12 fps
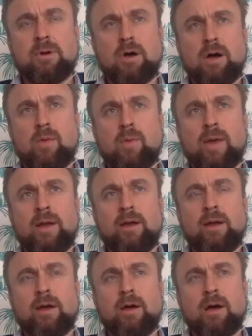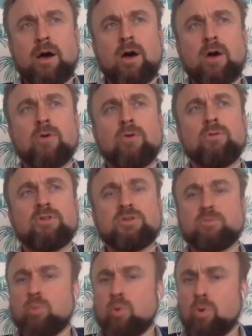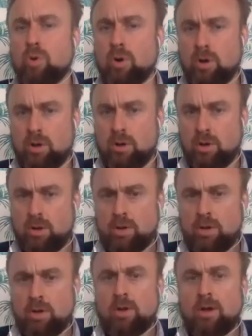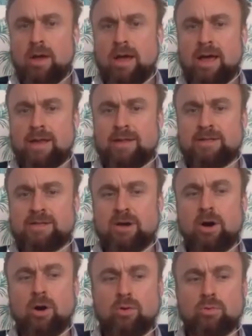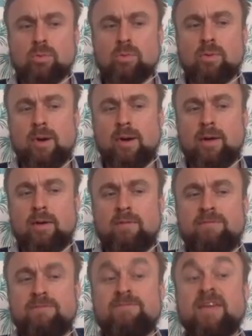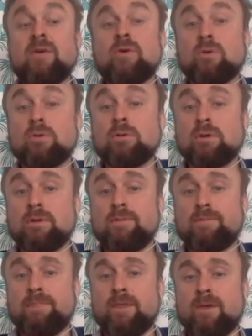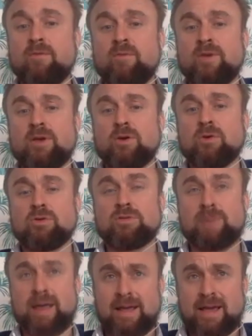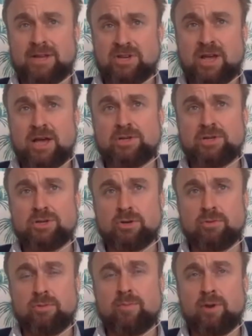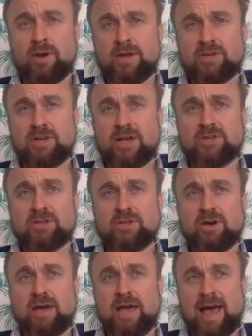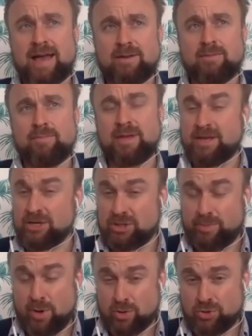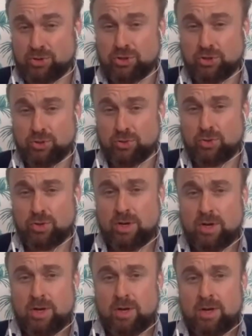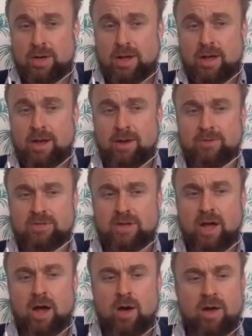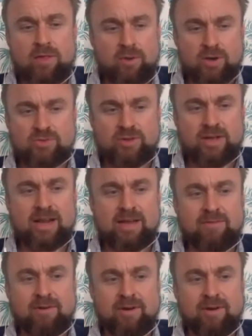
I went, oh, there's more. And there's a whole field of, we could call somatic education or embodied education, that I hadn't been exposed to. And I was like, oh, I thought I was really clever.